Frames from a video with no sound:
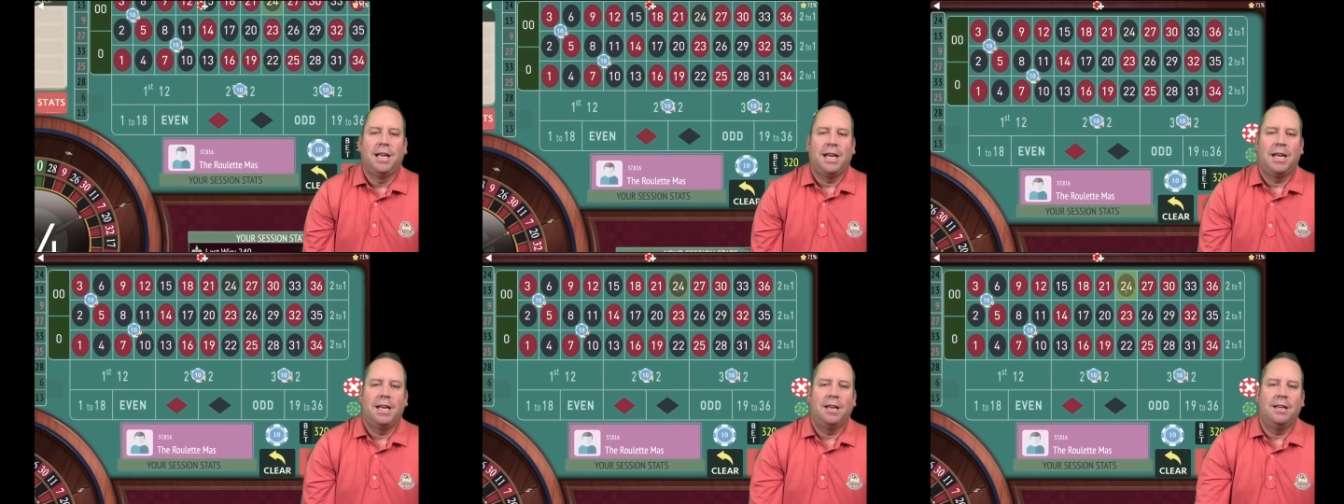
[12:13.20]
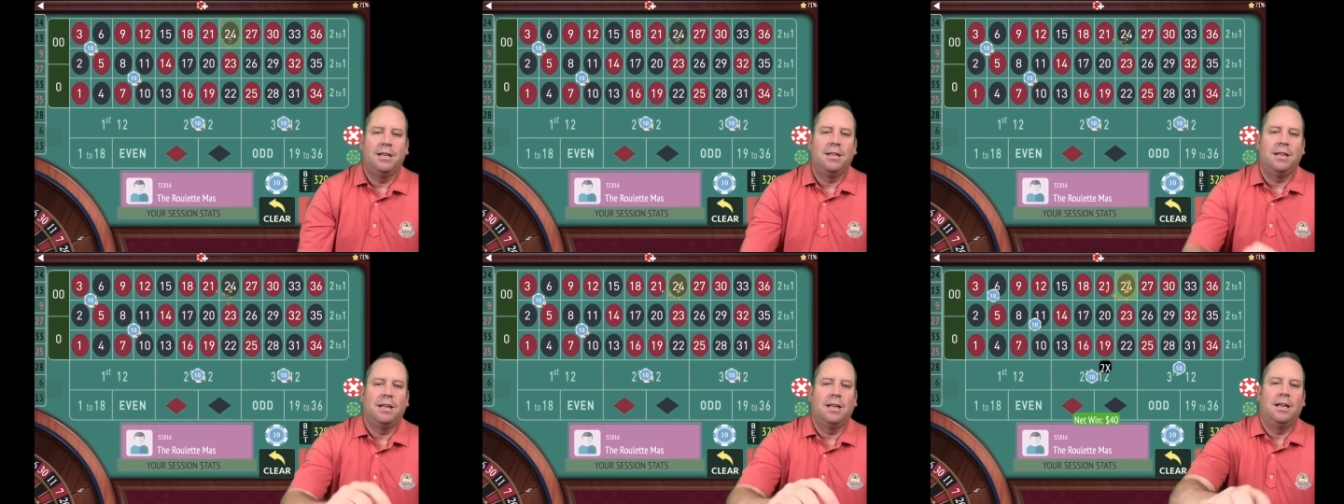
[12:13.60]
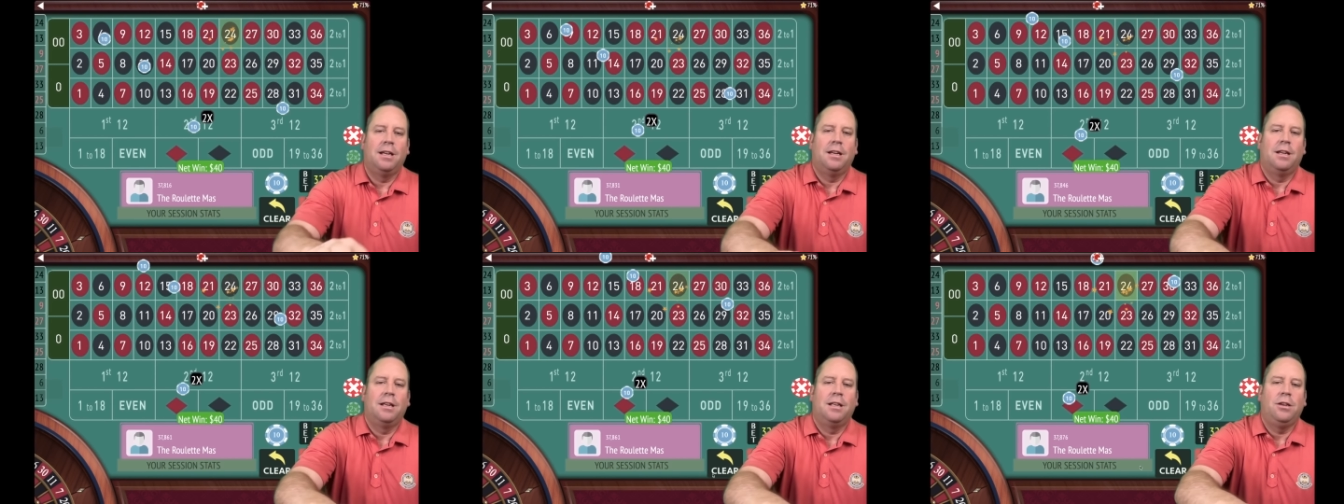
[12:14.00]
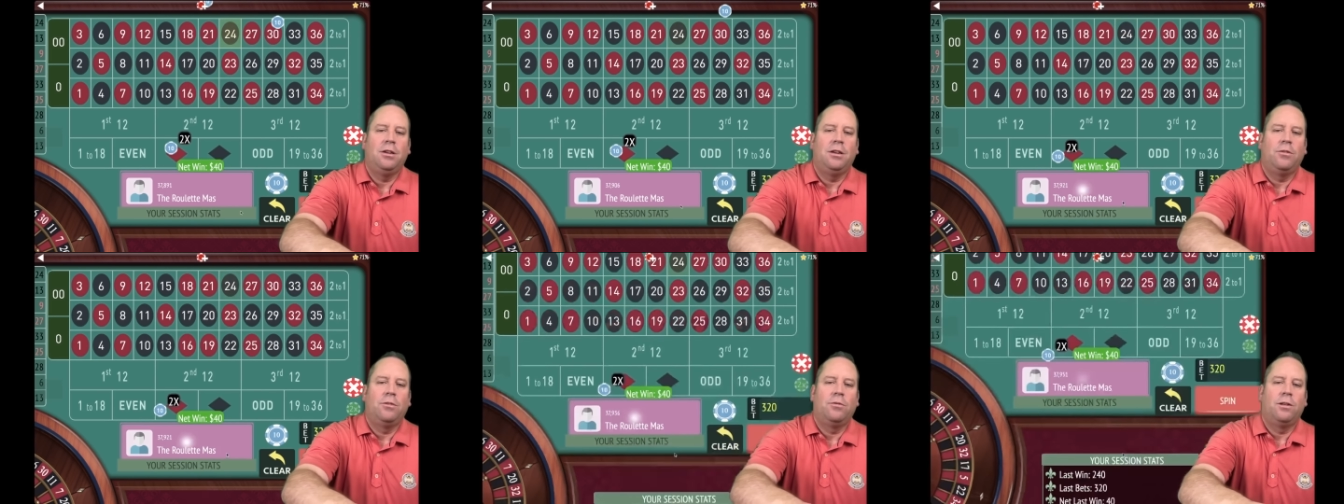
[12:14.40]
And uh, you
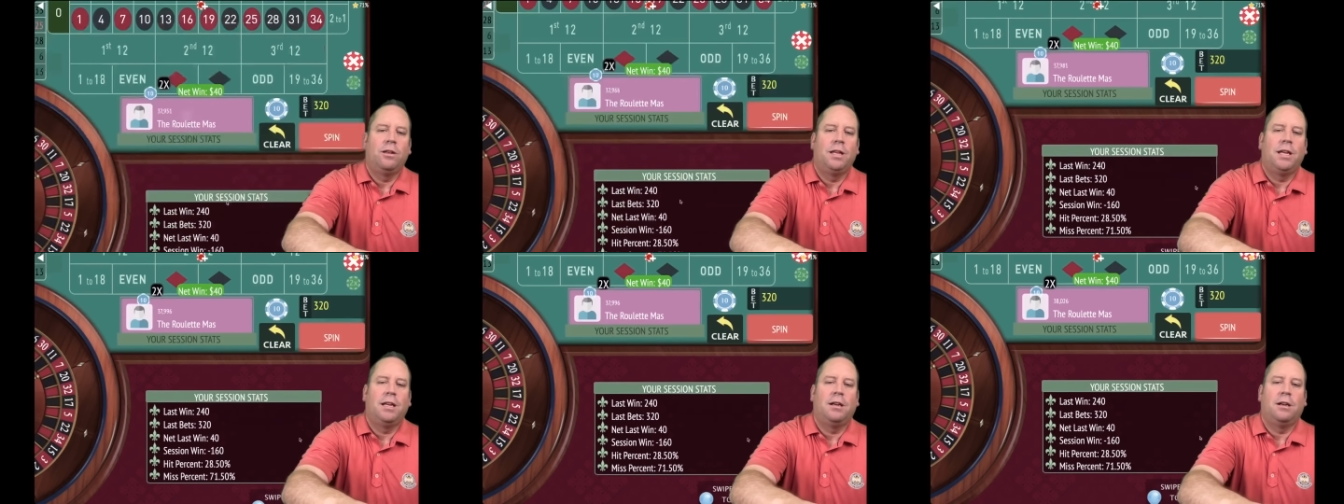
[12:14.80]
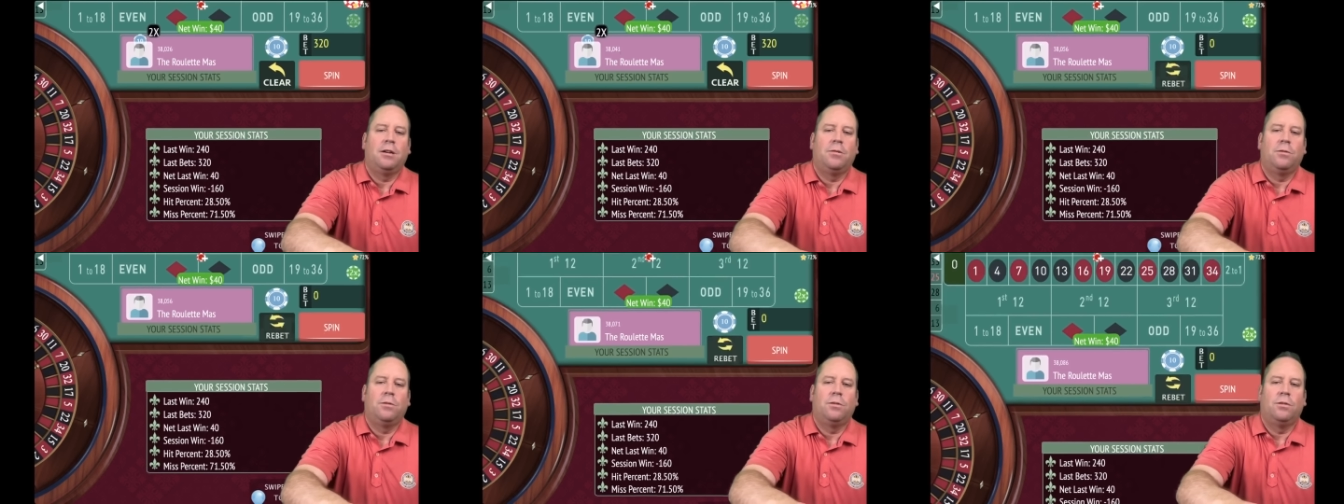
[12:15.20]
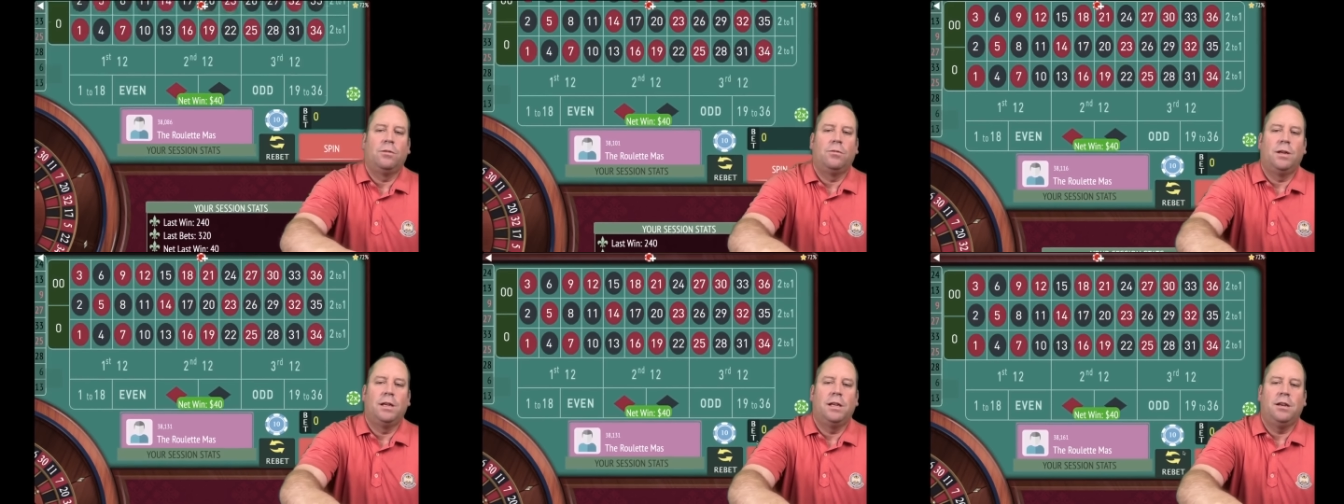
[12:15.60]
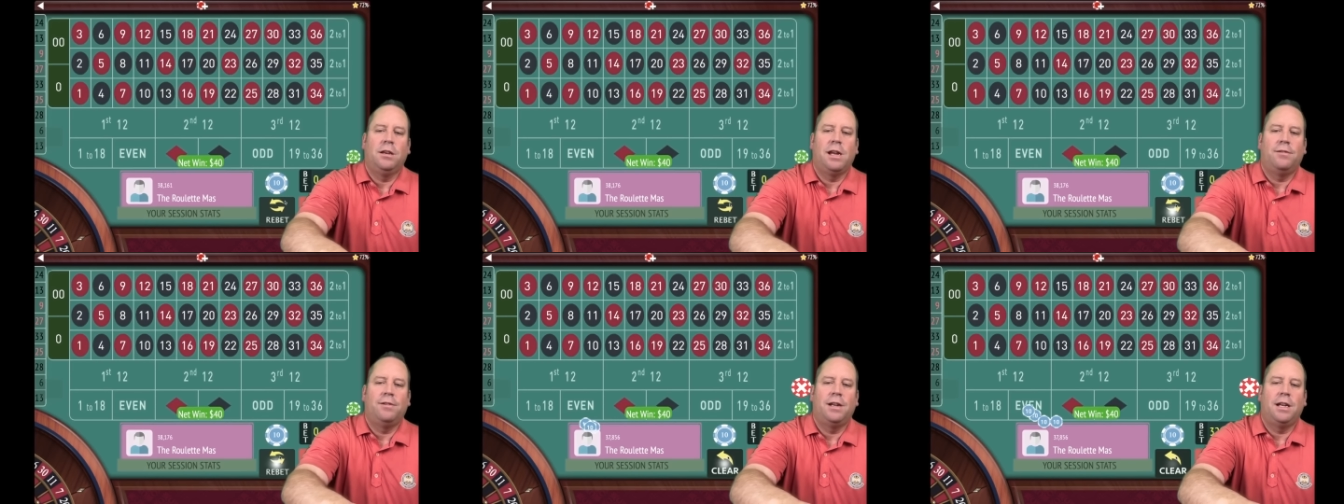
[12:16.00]
can really get on a roll when you
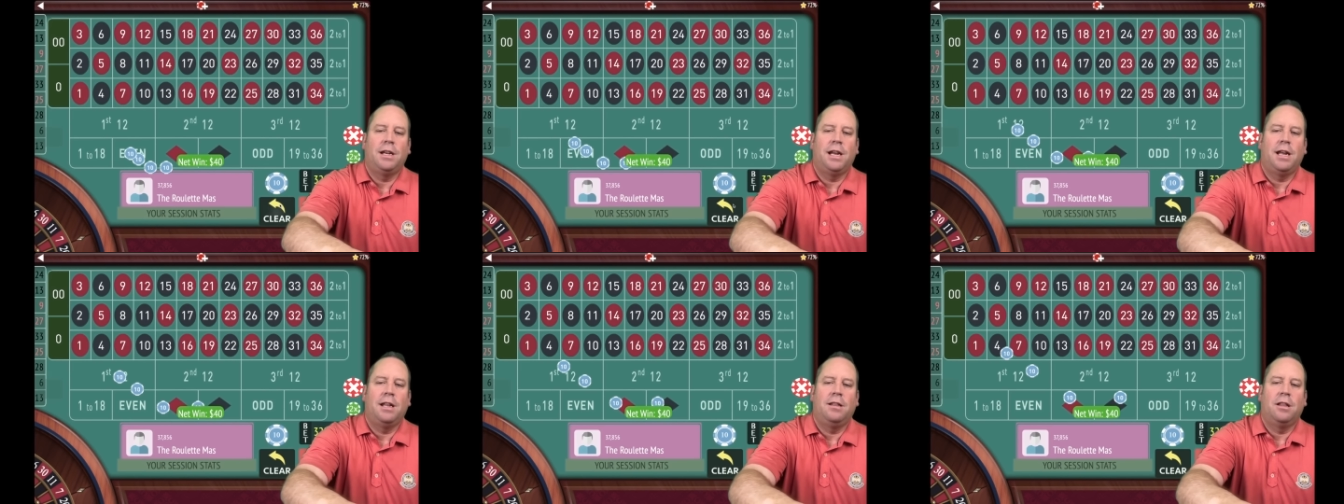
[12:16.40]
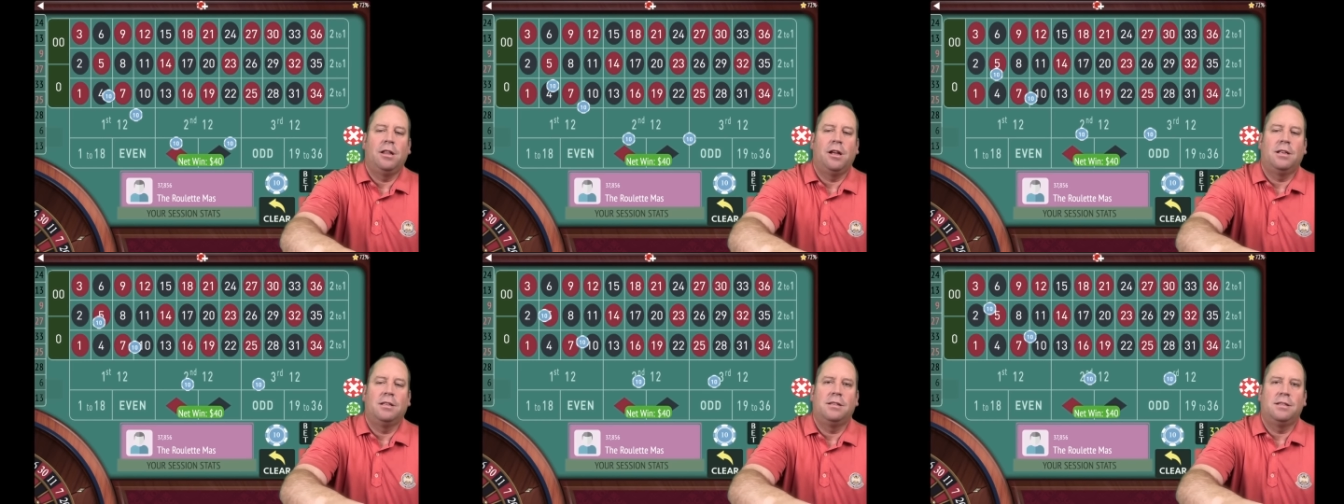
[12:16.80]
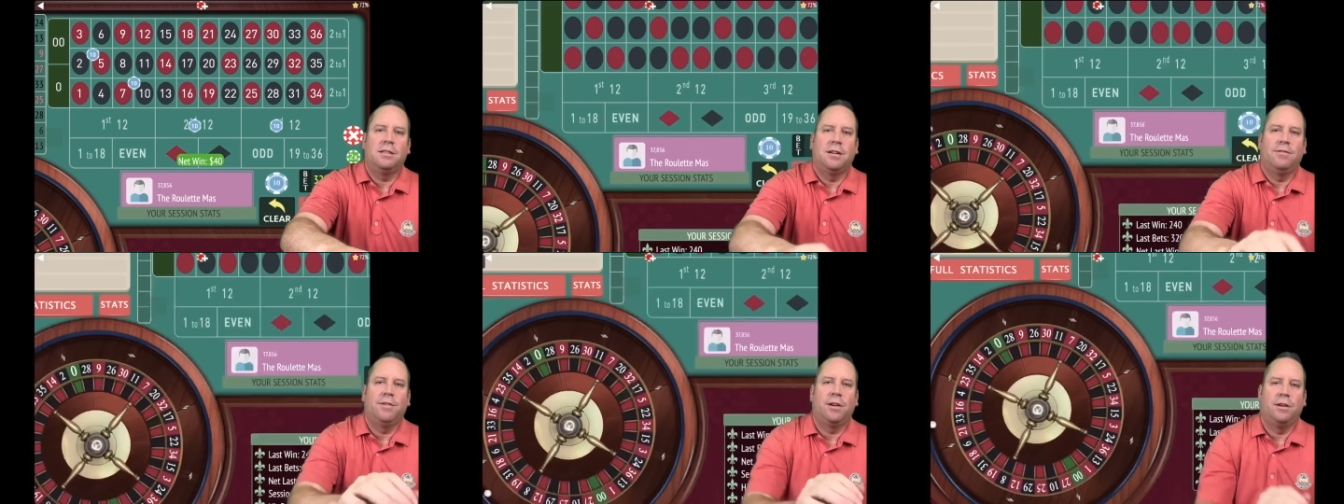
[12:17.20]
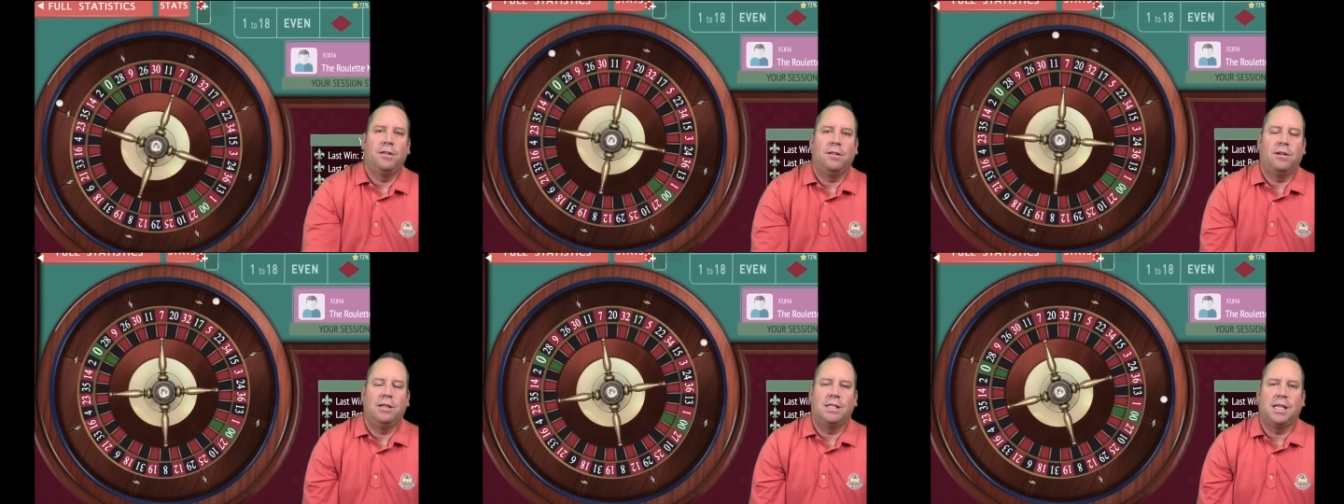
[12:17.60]
haven't had losses in a very mm.
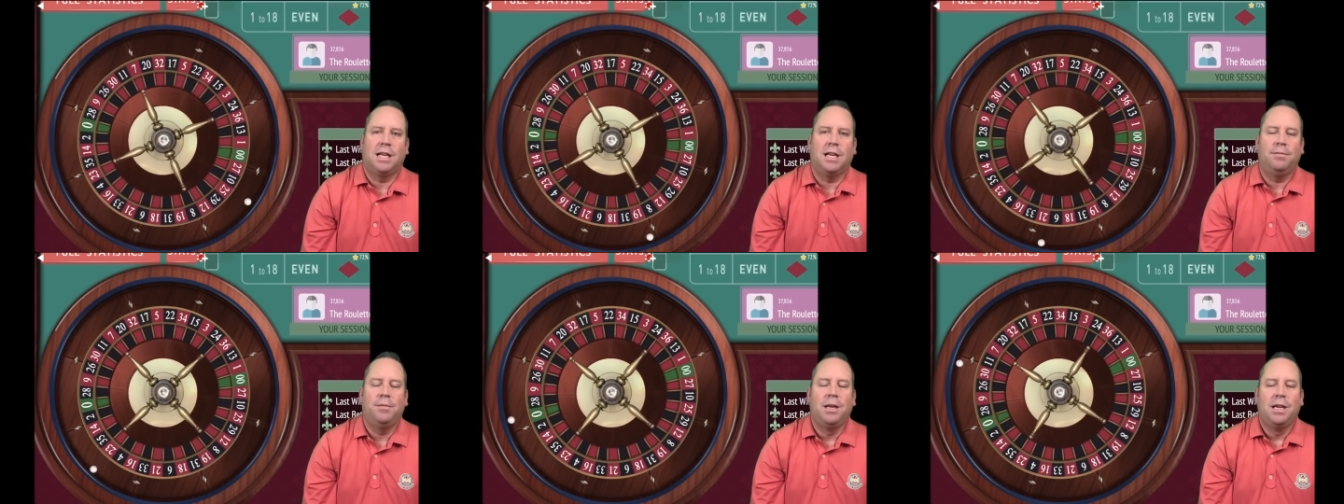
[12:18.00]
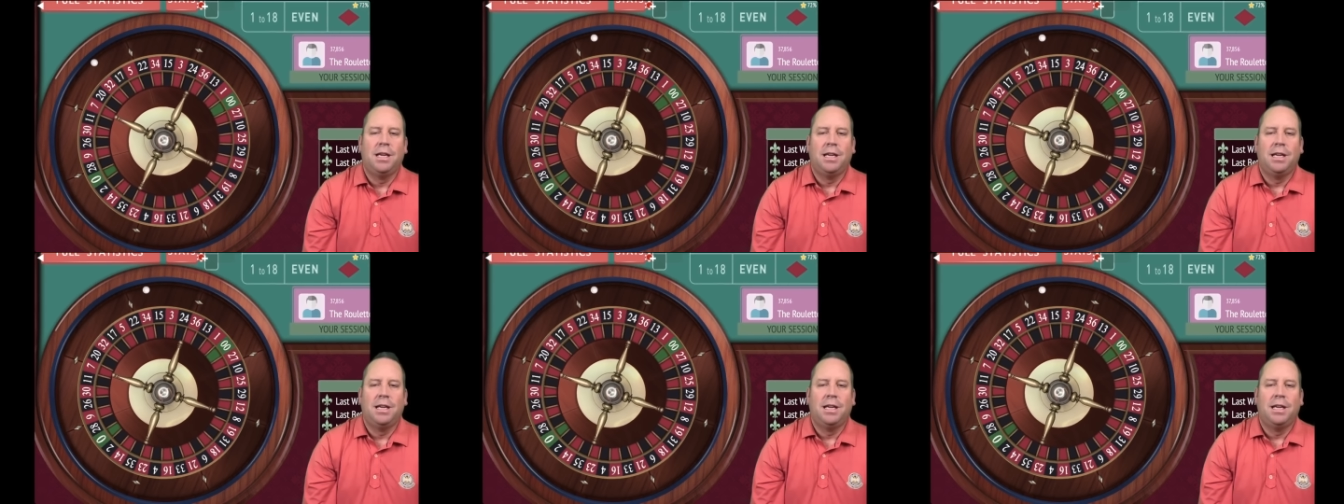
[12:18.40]
long time.